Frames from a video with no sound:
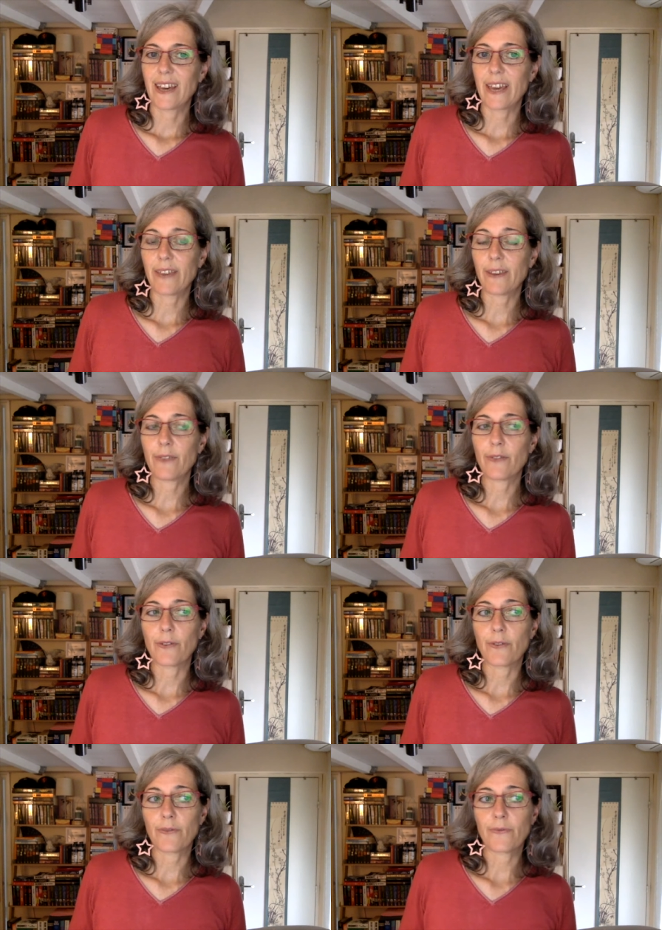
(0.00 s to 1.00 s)
I think
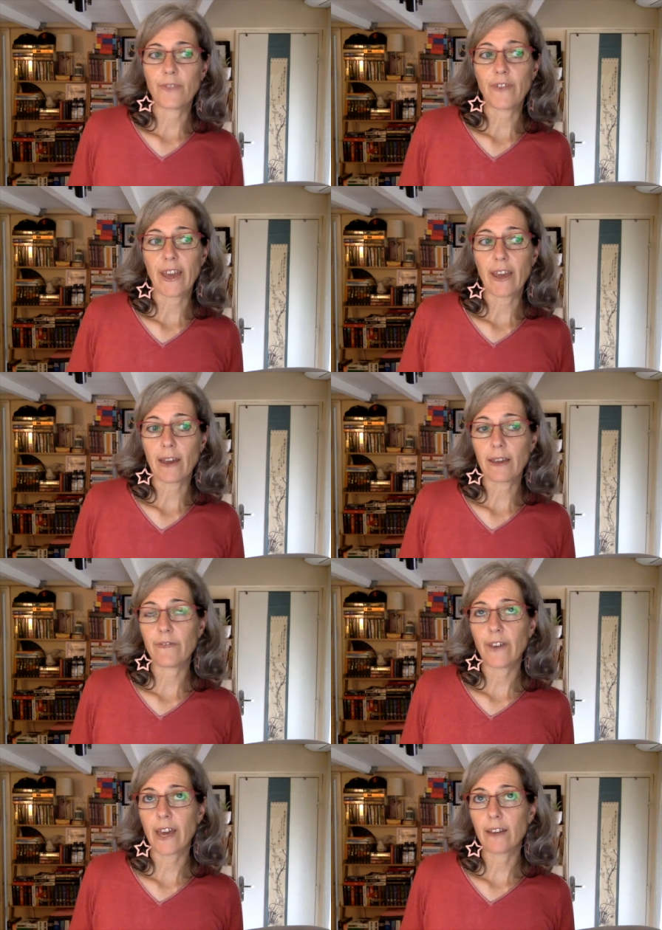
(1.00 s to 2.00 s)
the if I
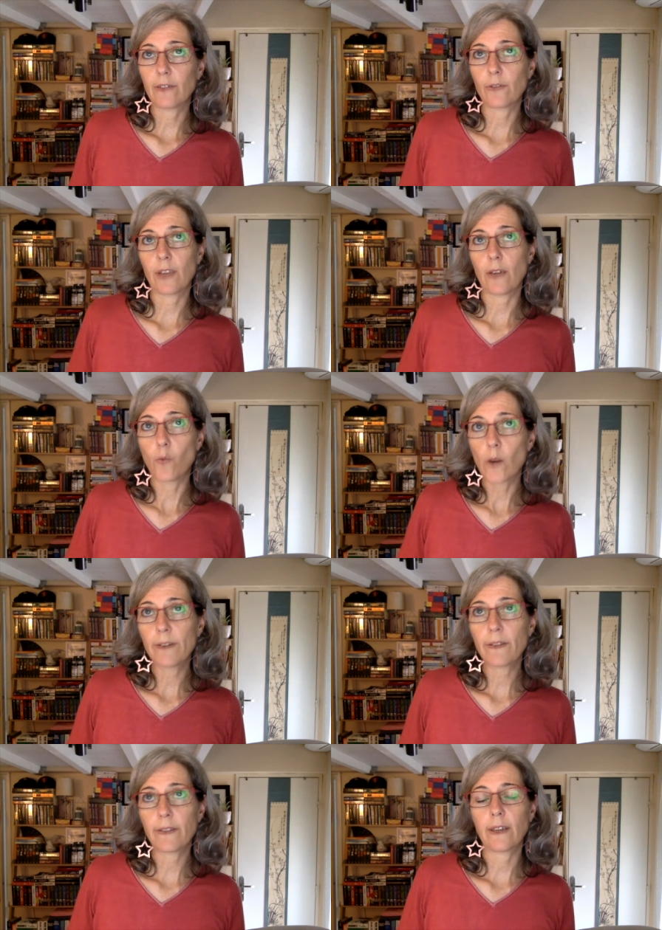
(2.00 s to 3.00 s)
if I had to say
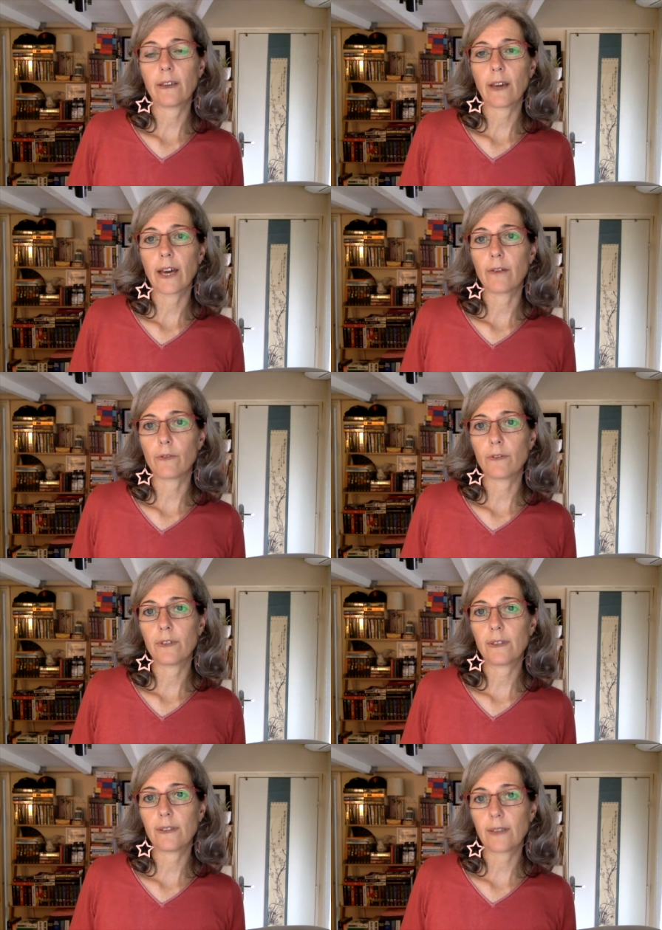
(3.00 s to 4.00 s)
one thing, I would
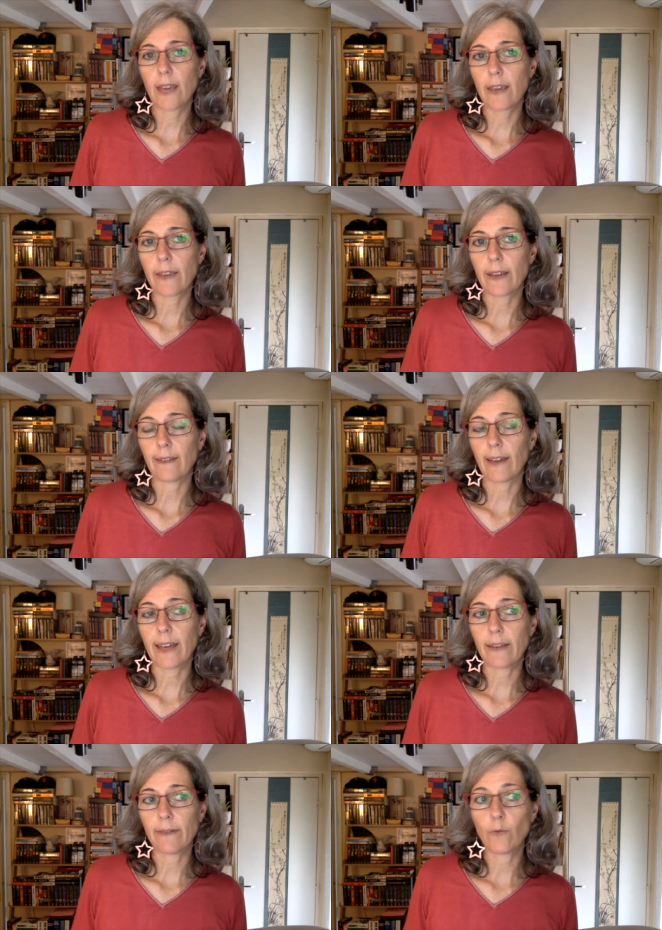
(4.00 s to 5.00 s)
say that
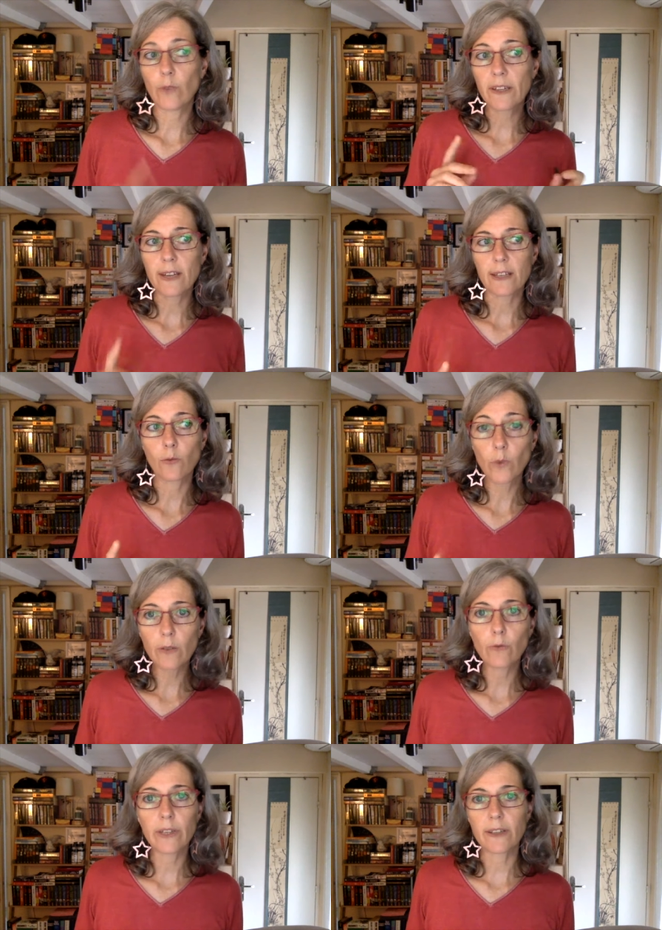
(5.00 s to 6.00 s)
I witnessed,
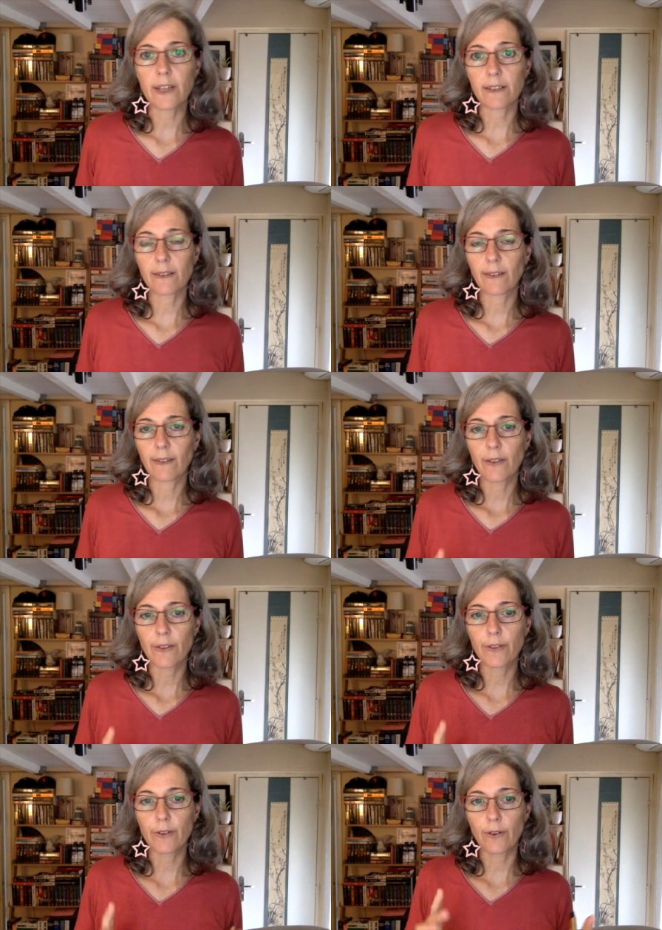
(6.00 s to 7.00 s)
we witnessed
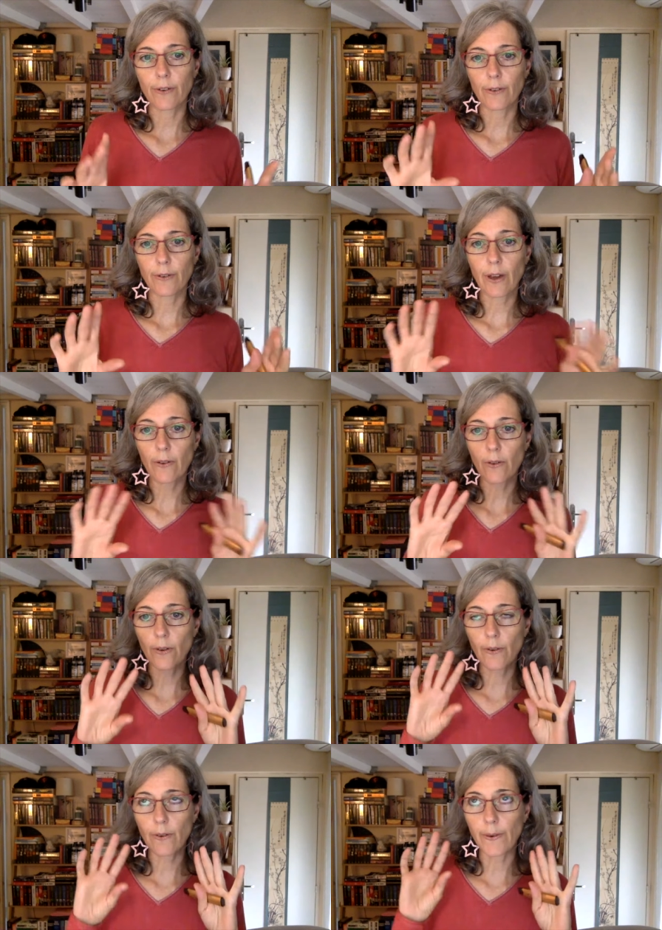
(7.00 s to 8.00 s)
the
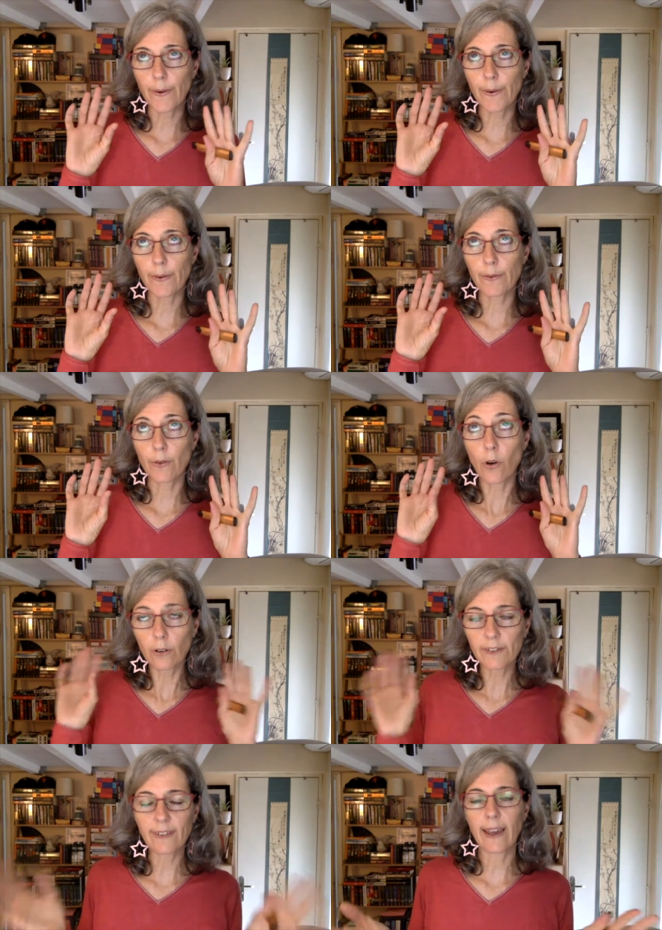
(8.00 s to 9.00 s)
the
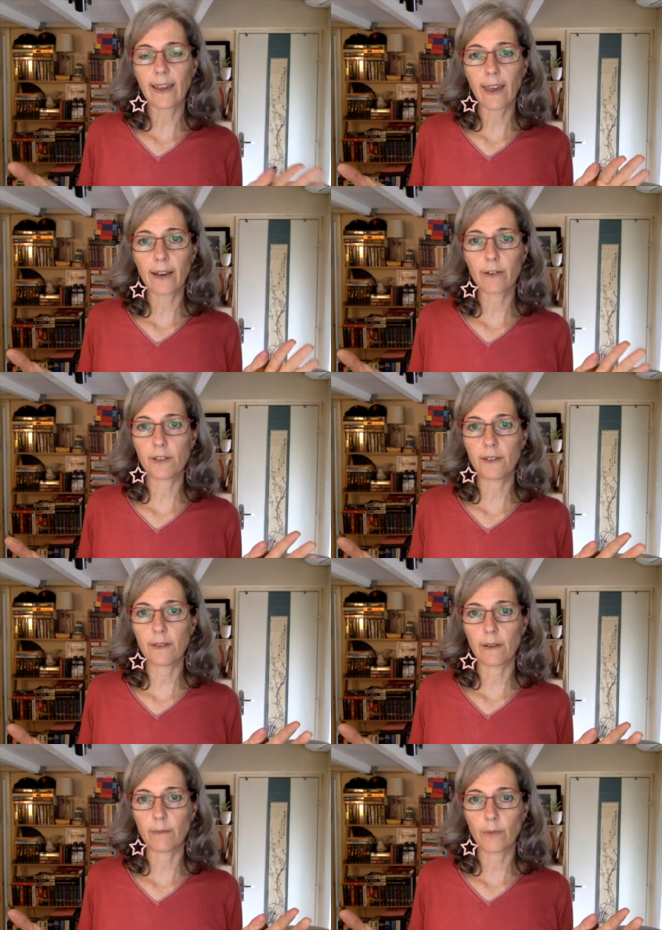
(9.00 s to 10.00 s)
whole tech
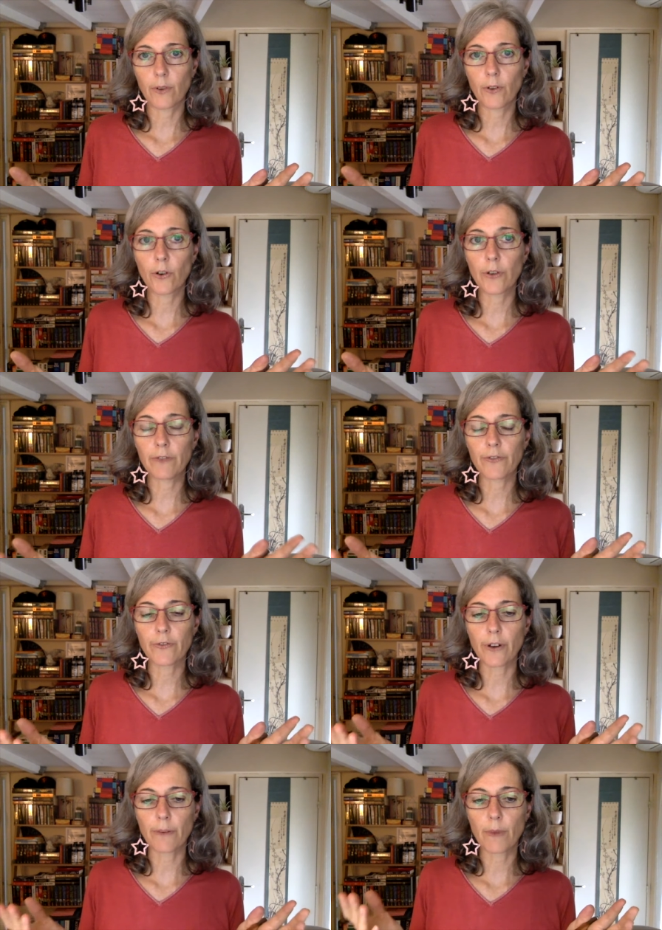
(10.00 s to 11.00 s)
ecosystem going
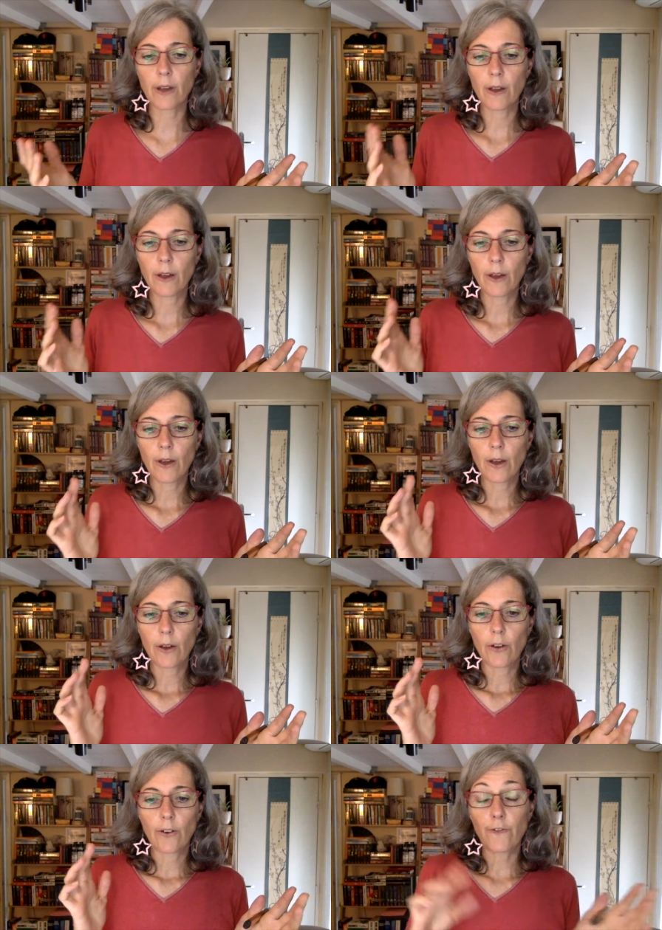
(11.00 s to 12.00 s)
from
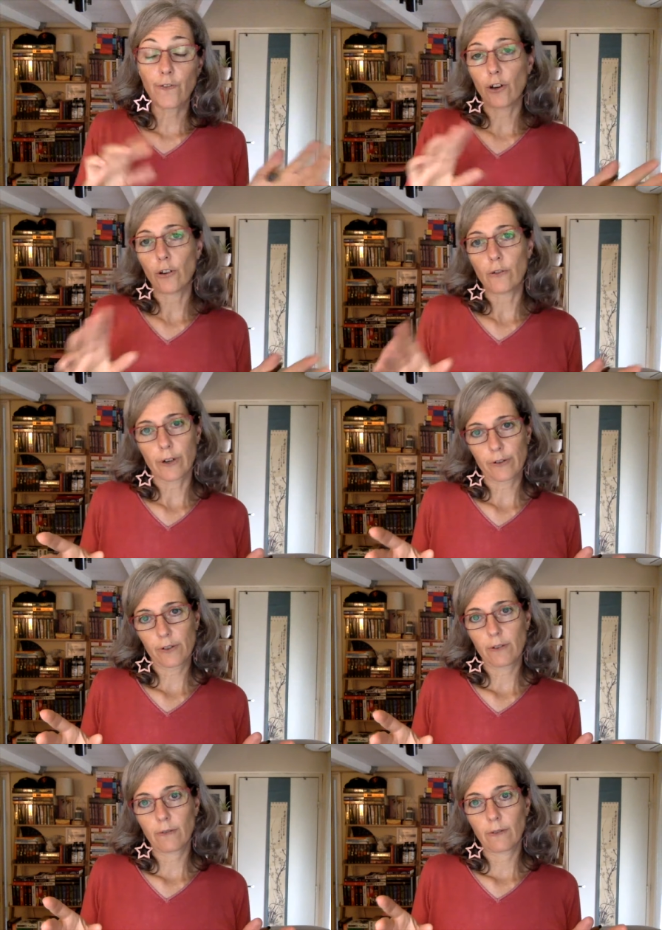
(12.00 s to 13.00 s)
followers